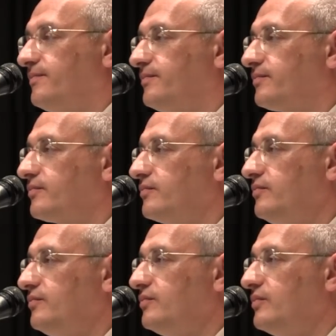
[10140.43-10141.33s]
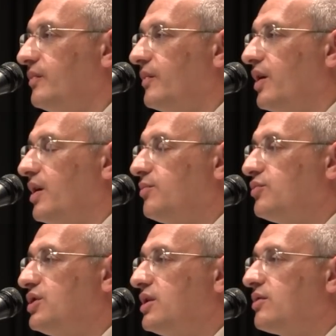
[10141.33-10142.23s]
Love has two
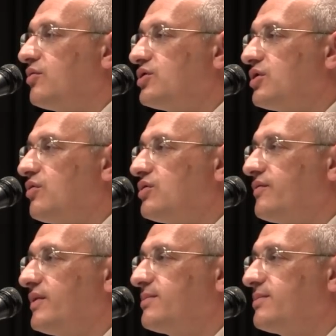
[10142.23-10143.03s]
sides,